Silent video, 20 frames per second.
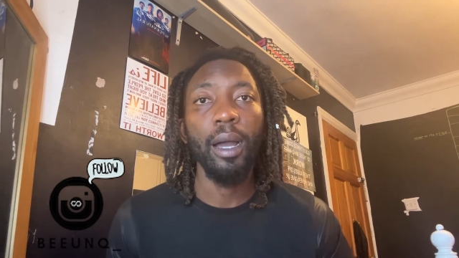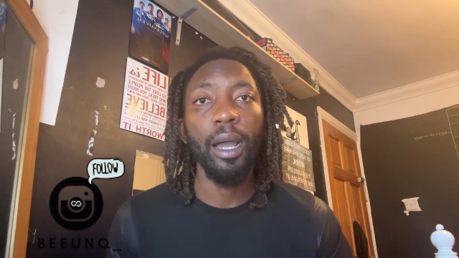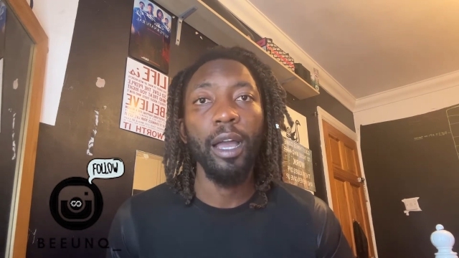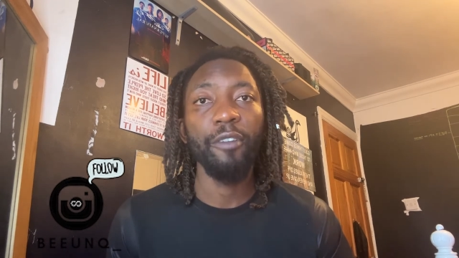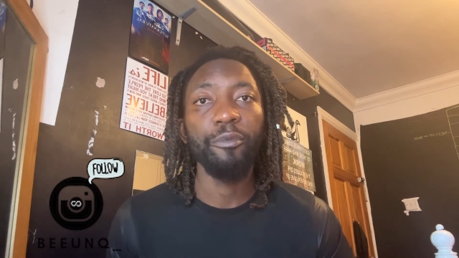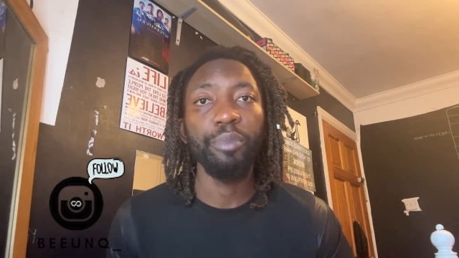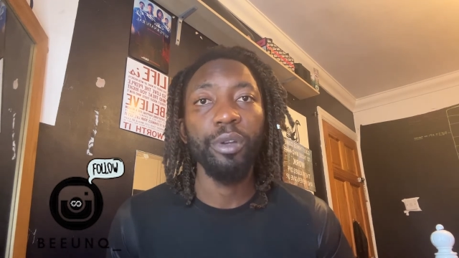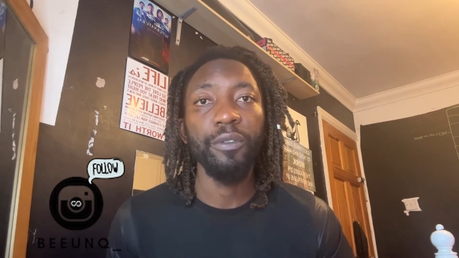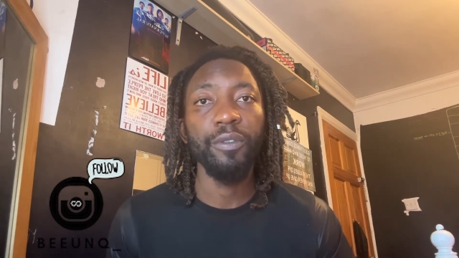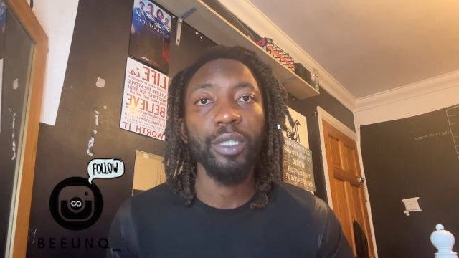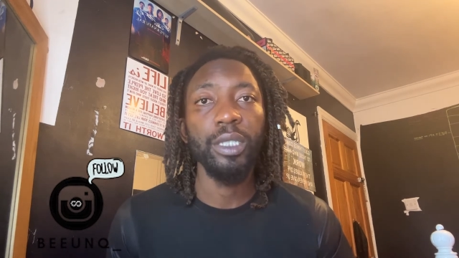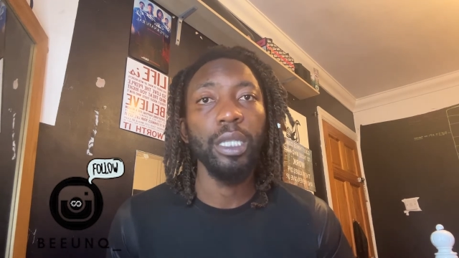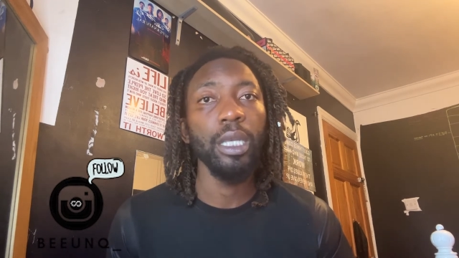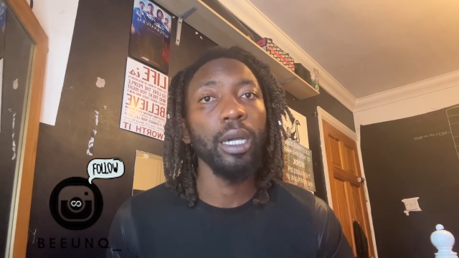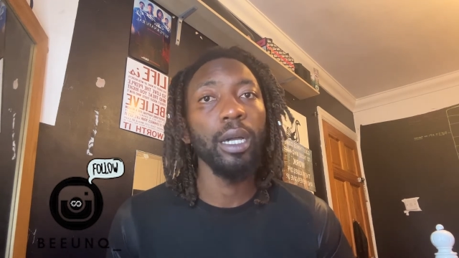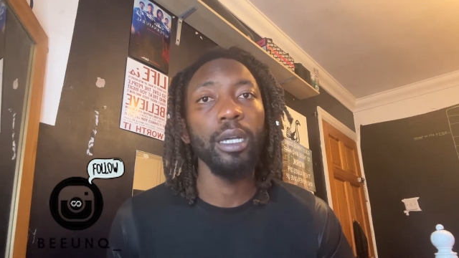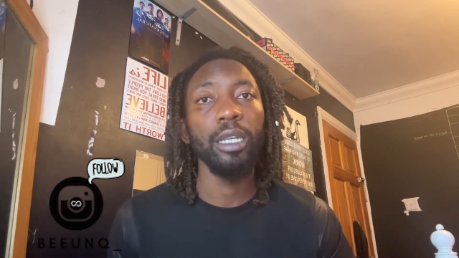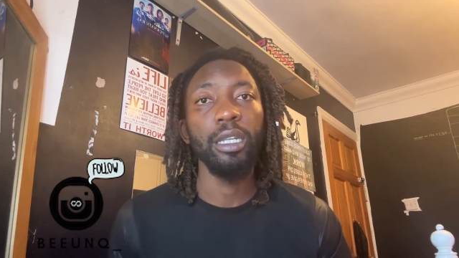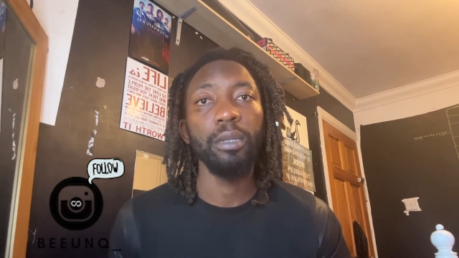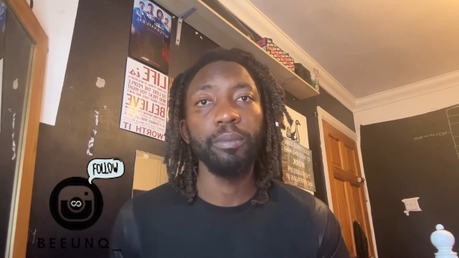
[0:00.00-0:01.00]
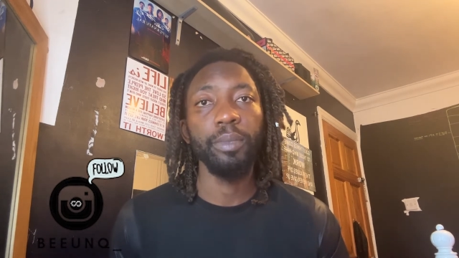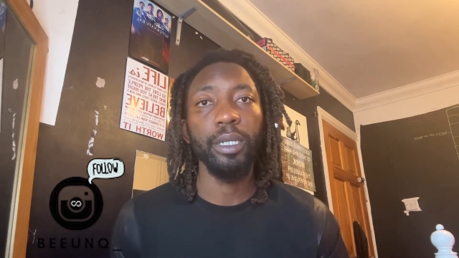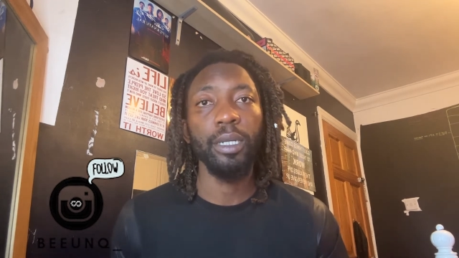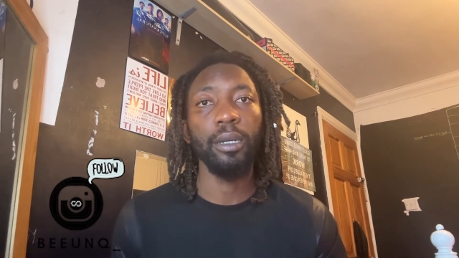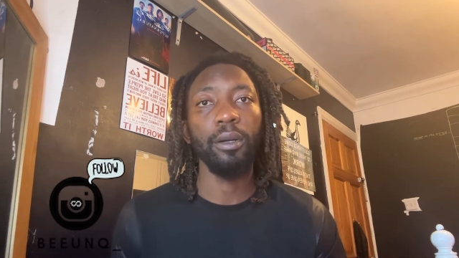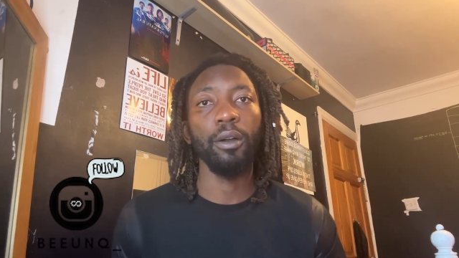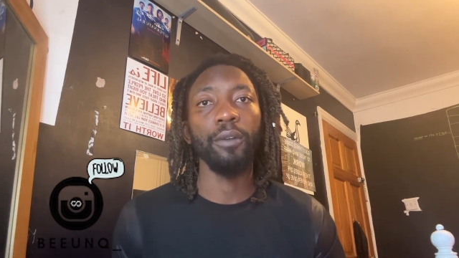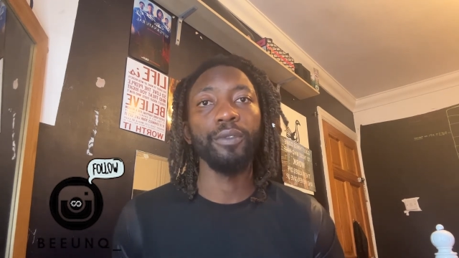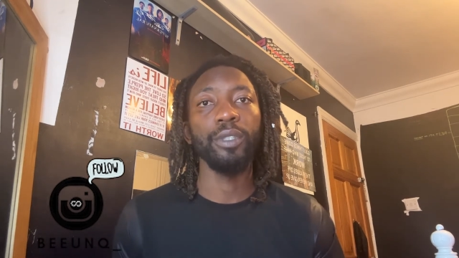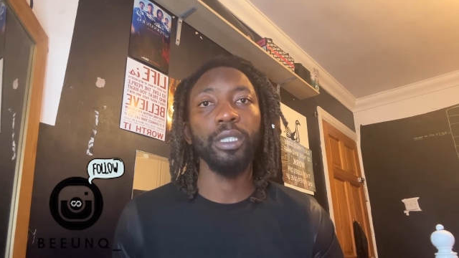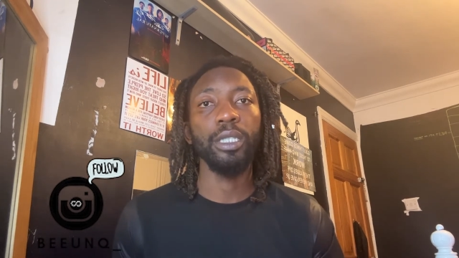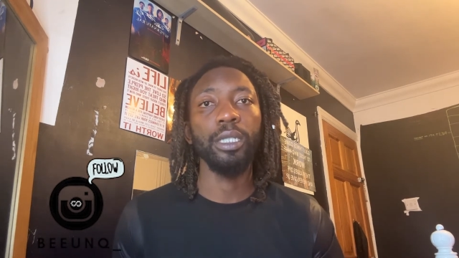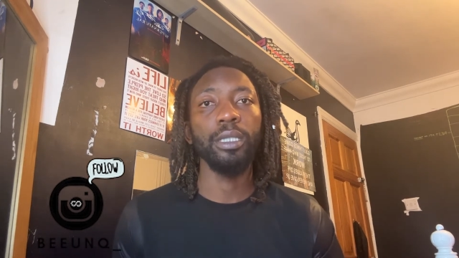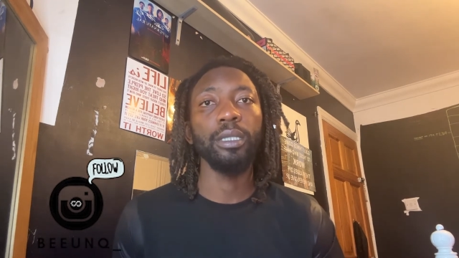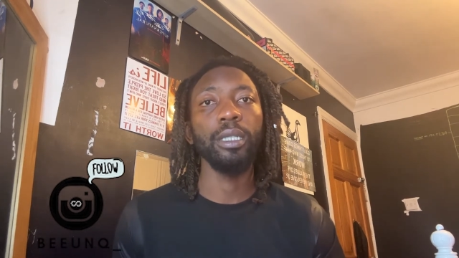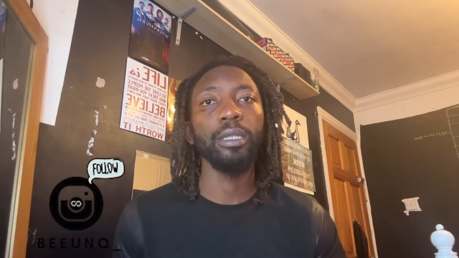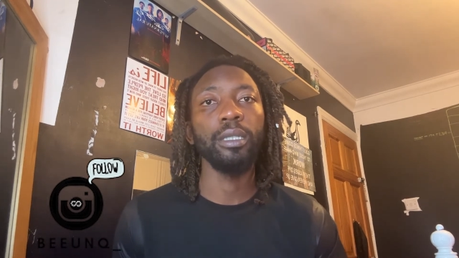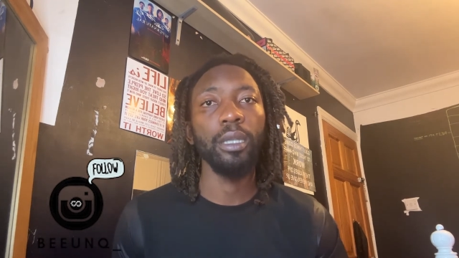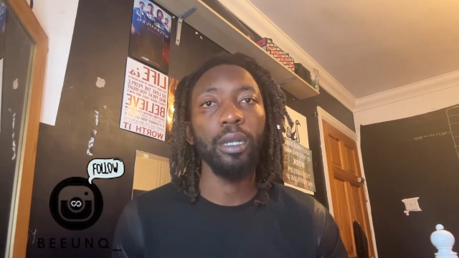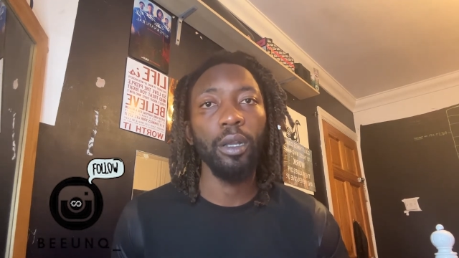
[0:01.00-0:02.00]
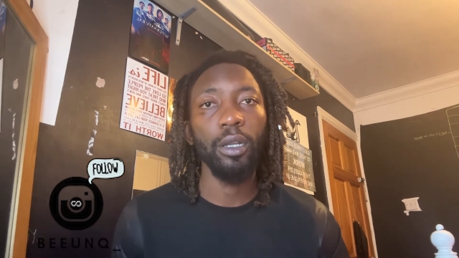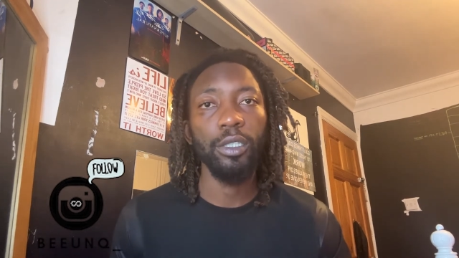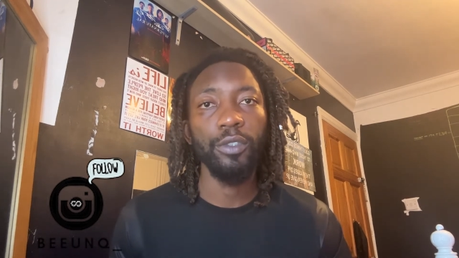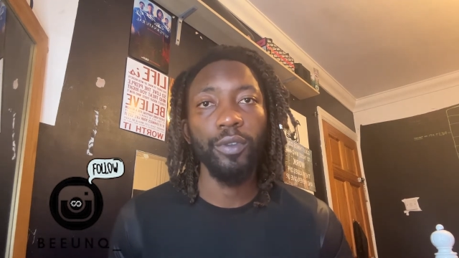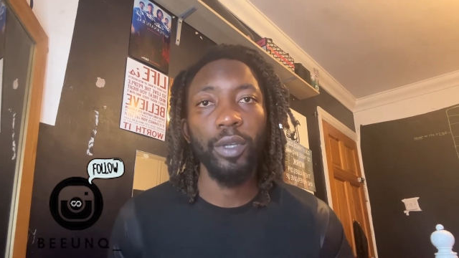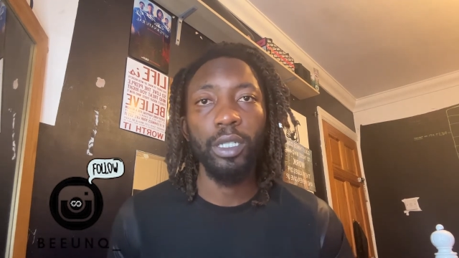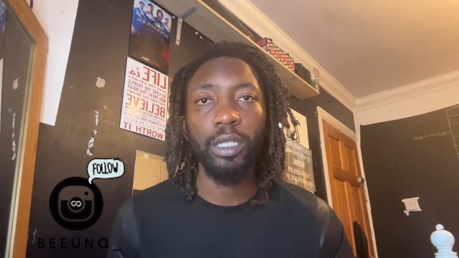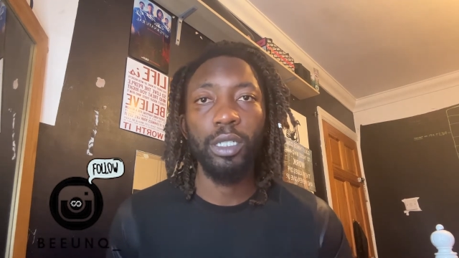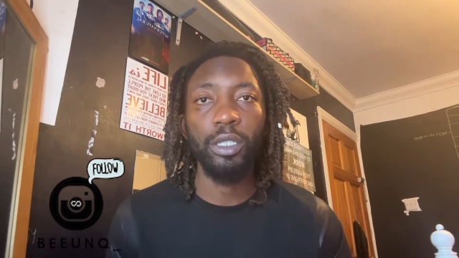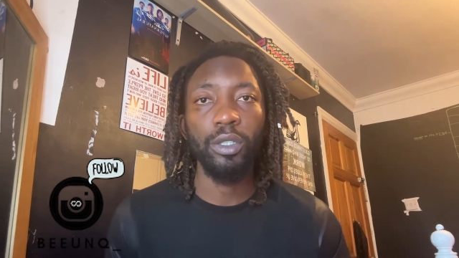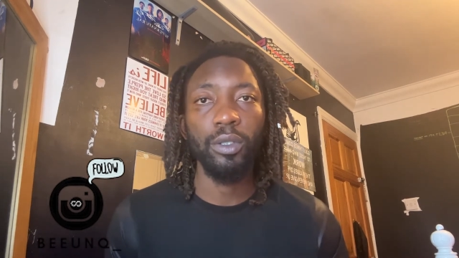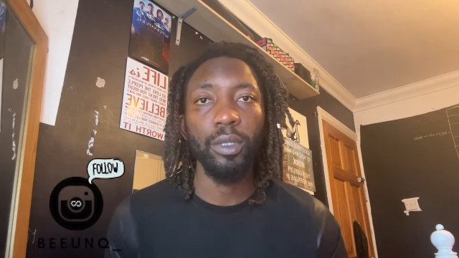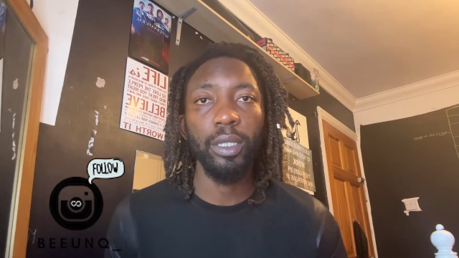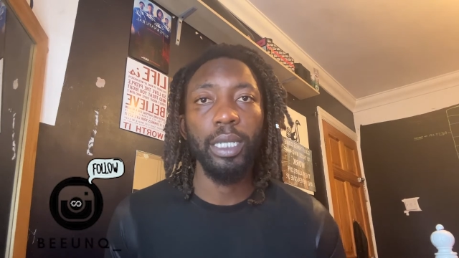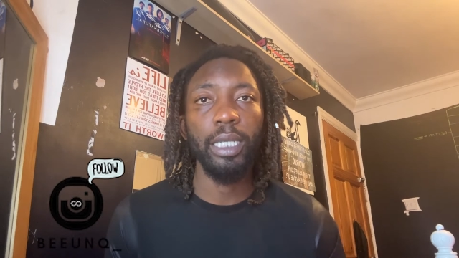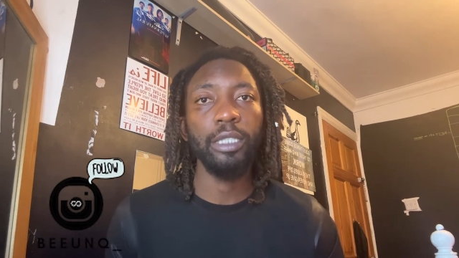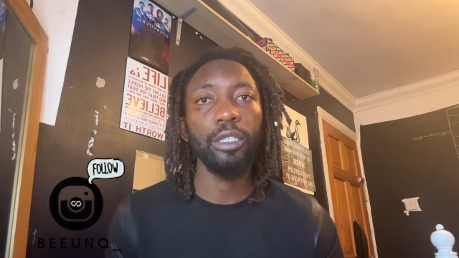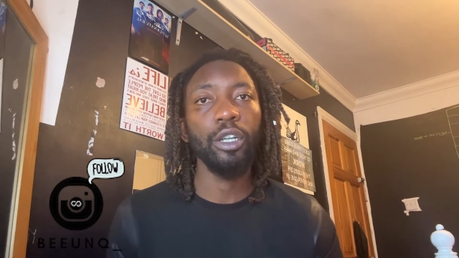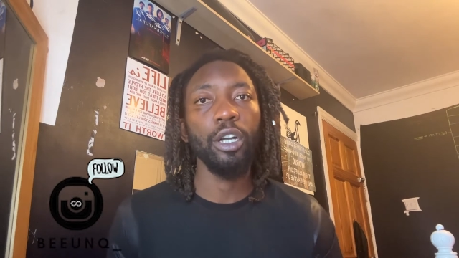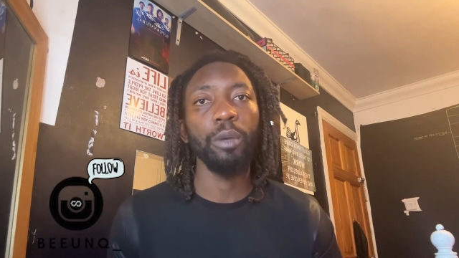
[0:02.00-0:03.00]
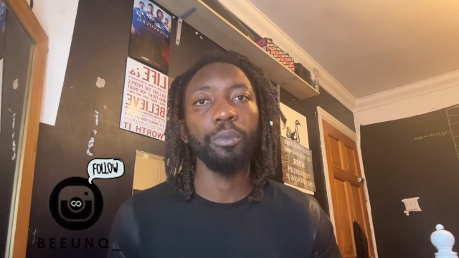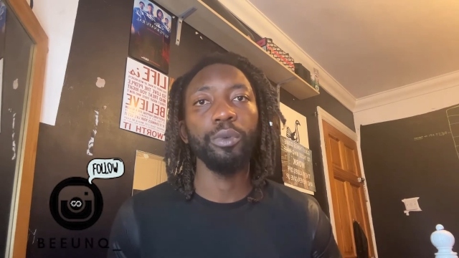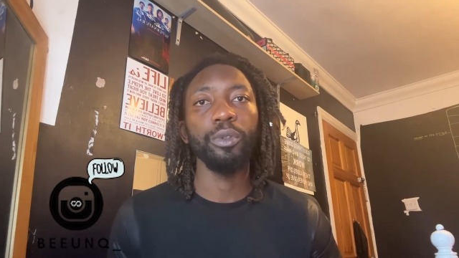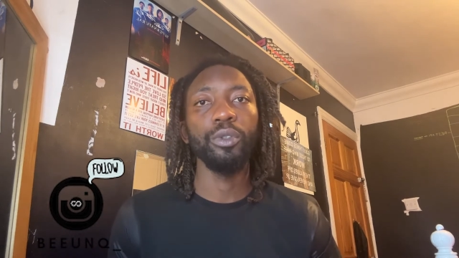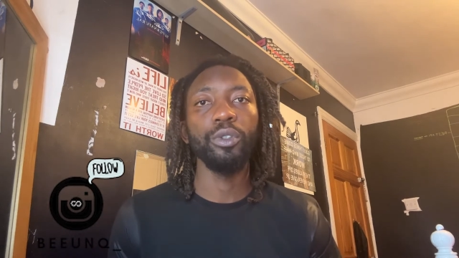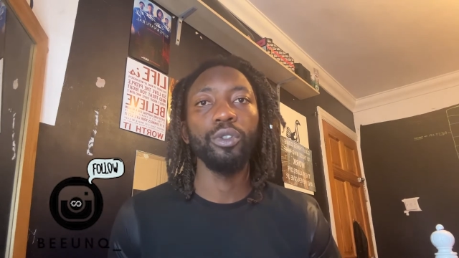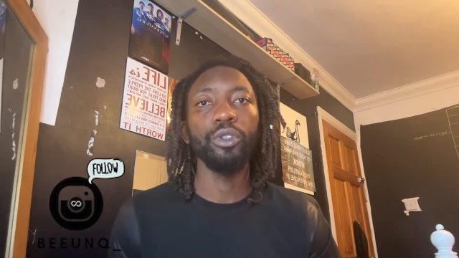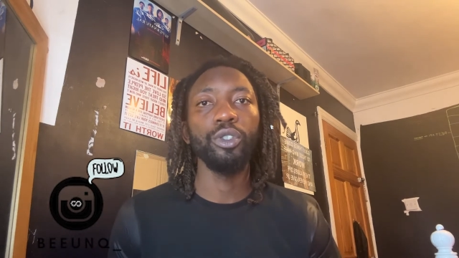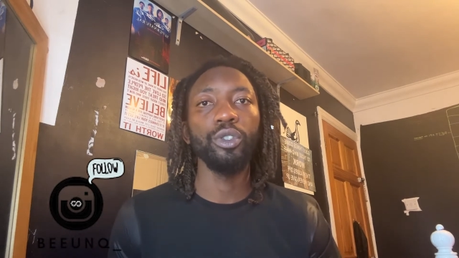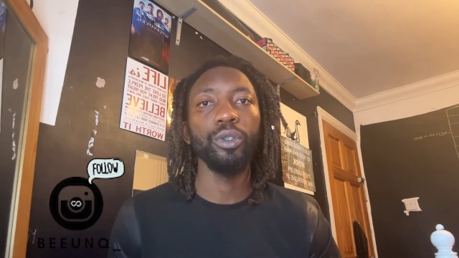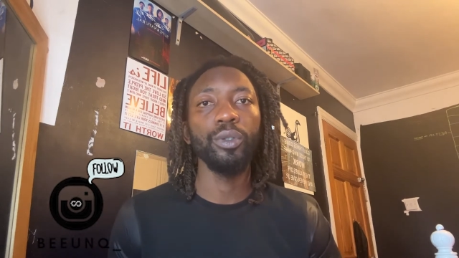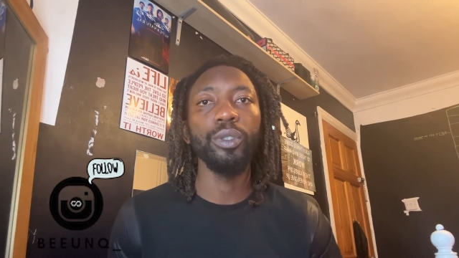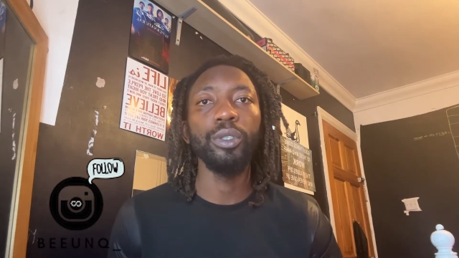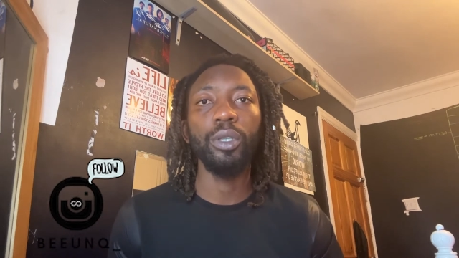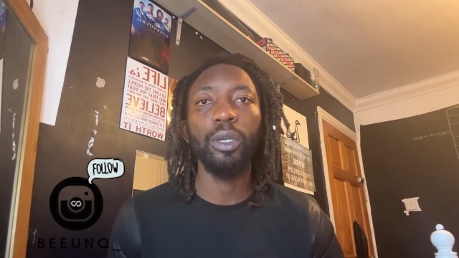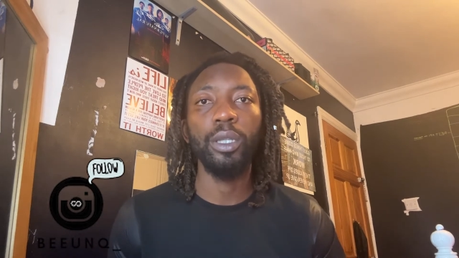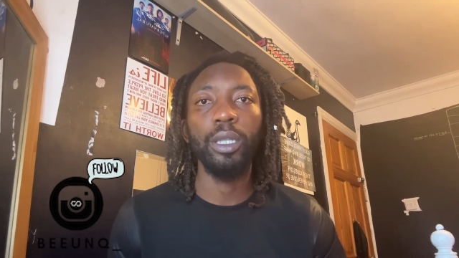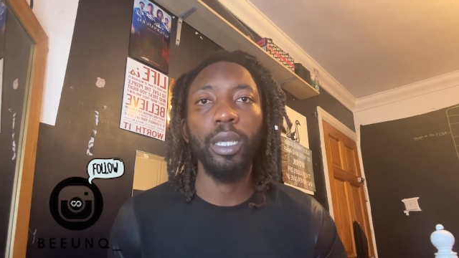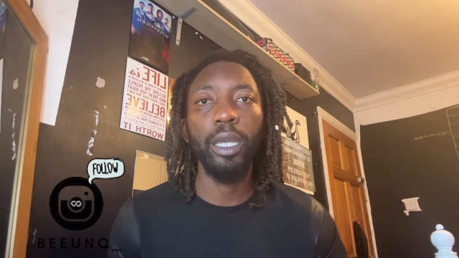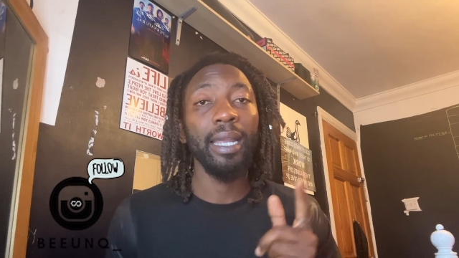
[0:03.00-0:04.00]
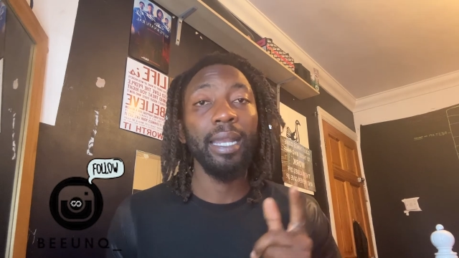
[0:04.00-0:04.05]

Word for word: I have previously heard it, but obviously it's the deluxe version, so there's a couple new tunes on there.